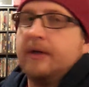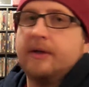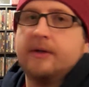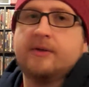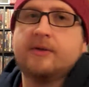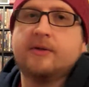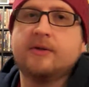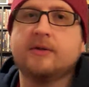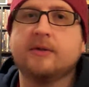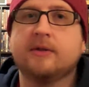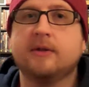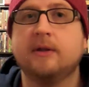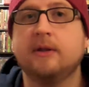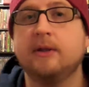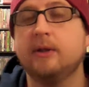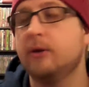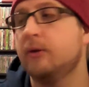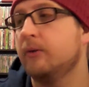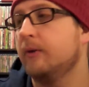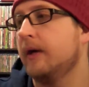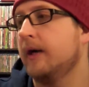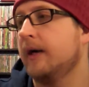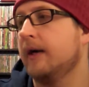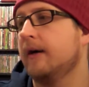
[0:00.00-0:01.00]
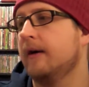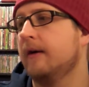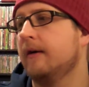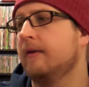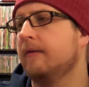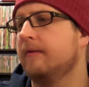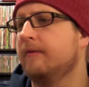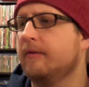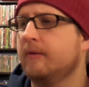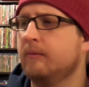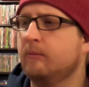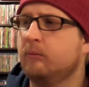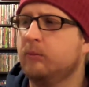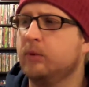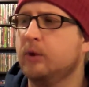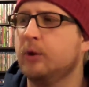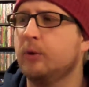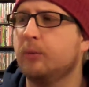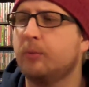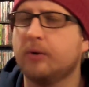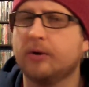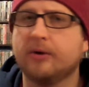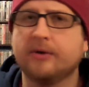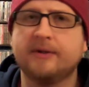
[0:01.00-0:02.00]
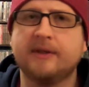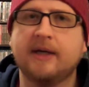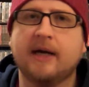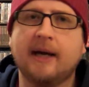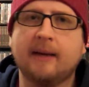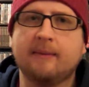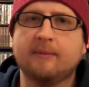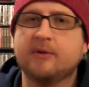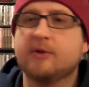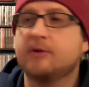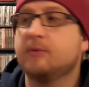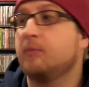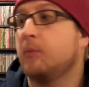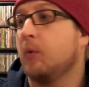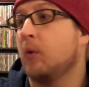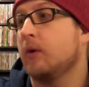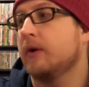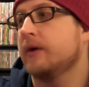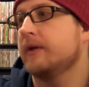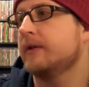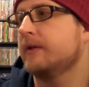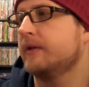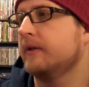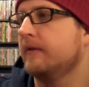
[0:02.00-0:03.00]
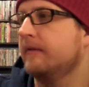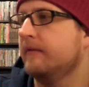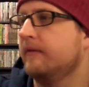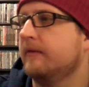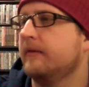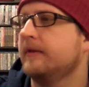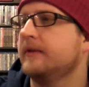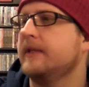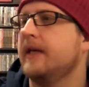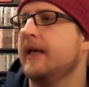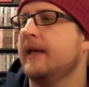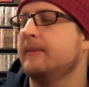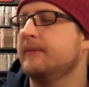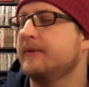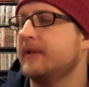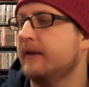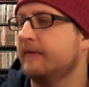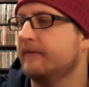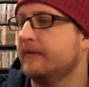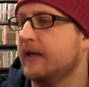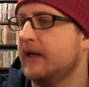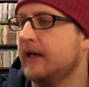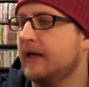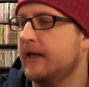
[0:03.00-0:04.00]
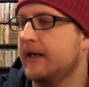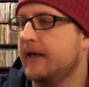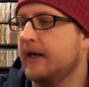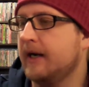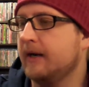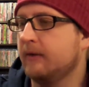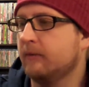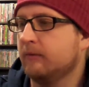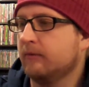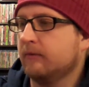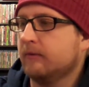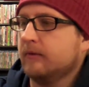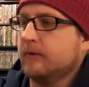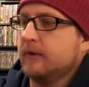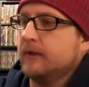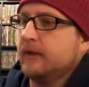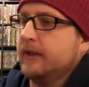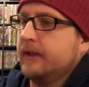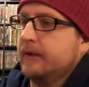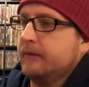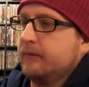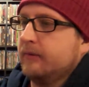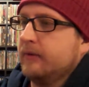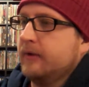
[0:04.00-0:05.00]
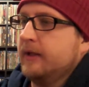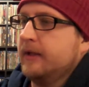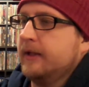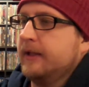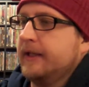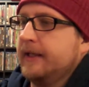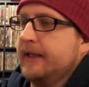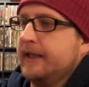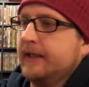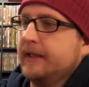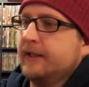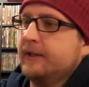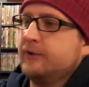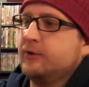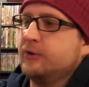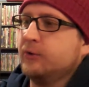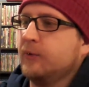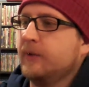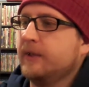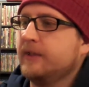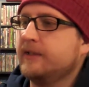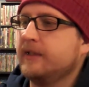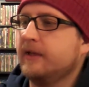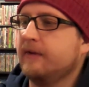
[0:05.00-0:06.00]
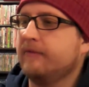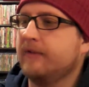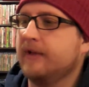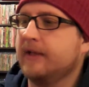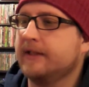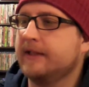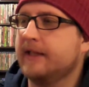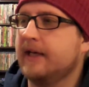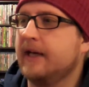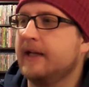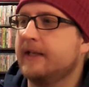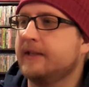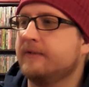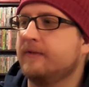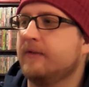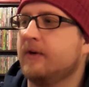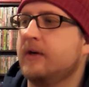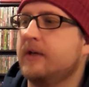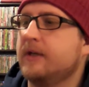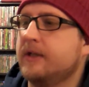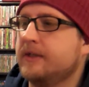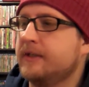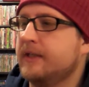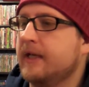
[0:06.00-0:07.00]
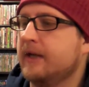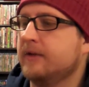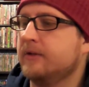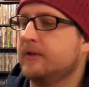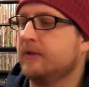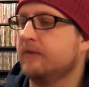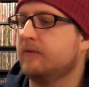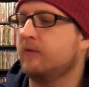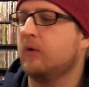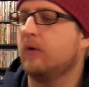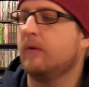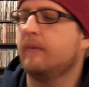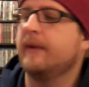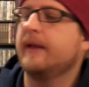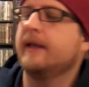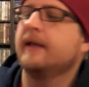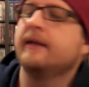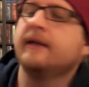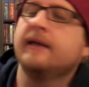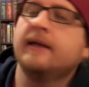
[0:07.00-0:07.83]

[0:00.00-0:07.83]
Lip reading: a slew of blooper type sports tapes I've got. I really enjoy stuff like that. It's very nostalgic for me.